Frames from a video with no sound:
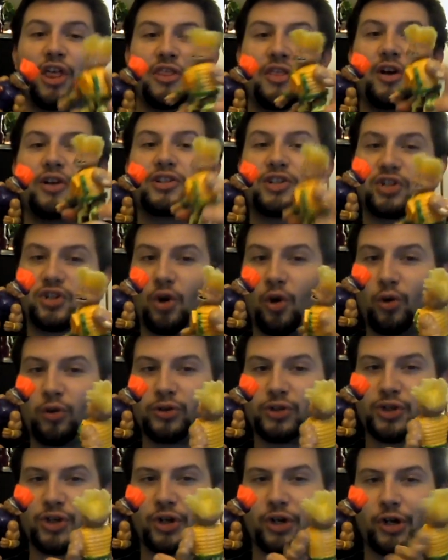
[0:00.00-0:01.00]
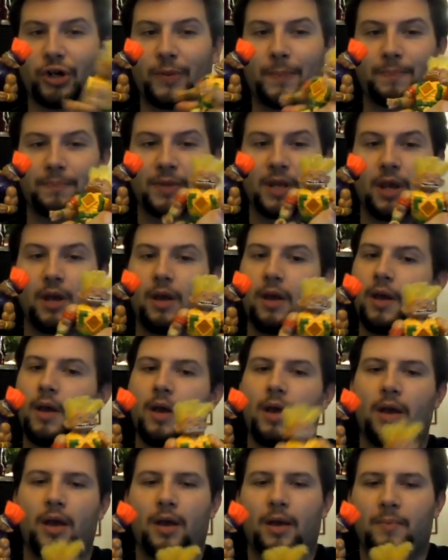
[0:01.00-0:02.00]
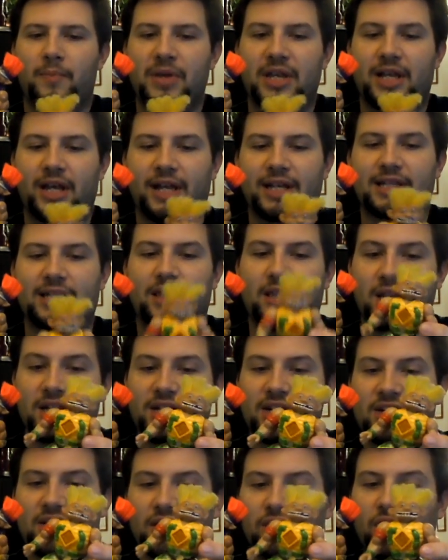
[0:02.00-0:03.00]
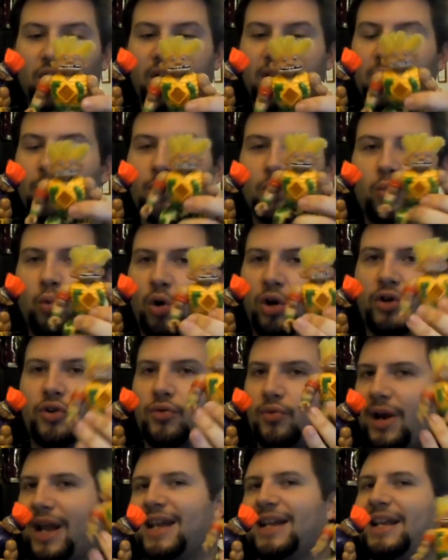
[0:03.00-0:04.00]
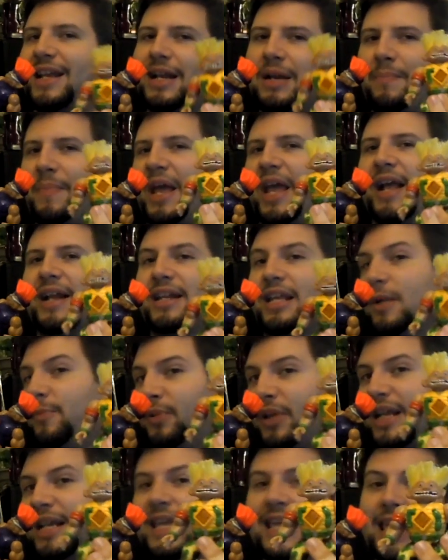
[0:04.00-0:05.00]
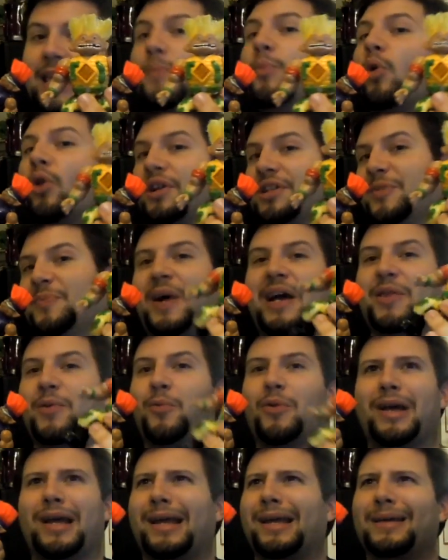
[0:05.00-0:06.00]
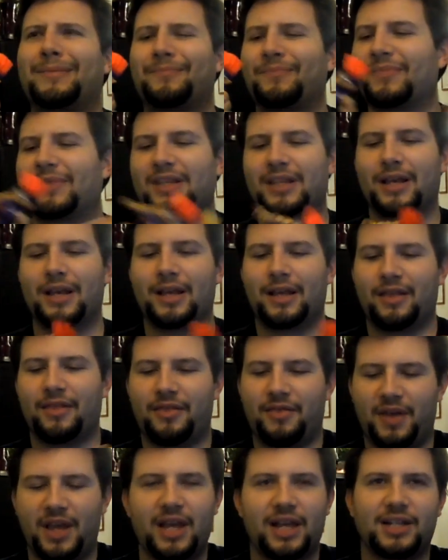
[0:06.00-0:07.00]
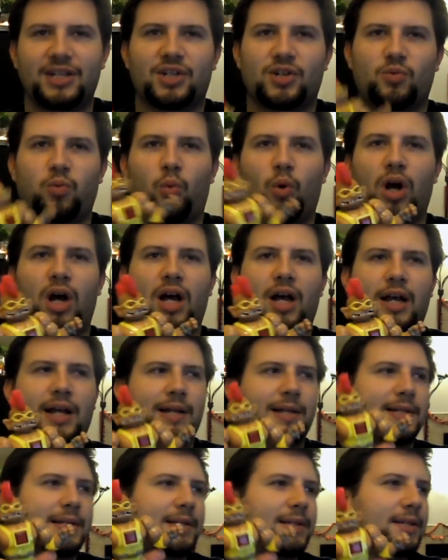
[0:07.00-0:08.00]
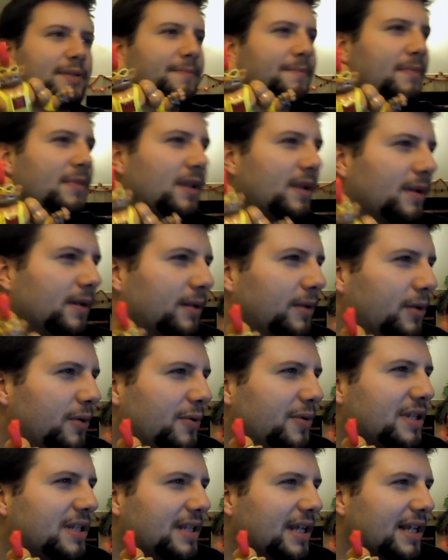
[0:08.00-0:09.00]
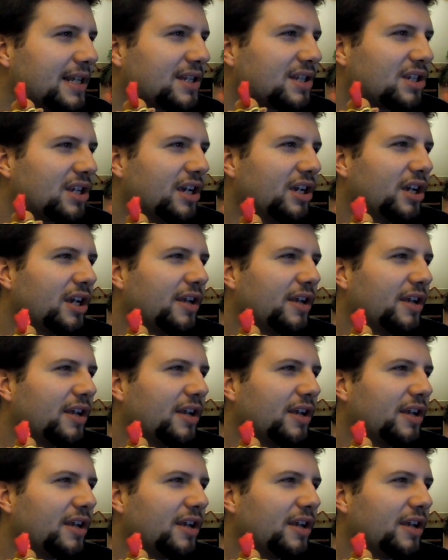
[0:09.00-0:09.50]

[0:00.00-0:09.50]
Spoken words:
the Soldier, because this is a look that would work great in a band. He played keyboards, by the way. This was, who is this?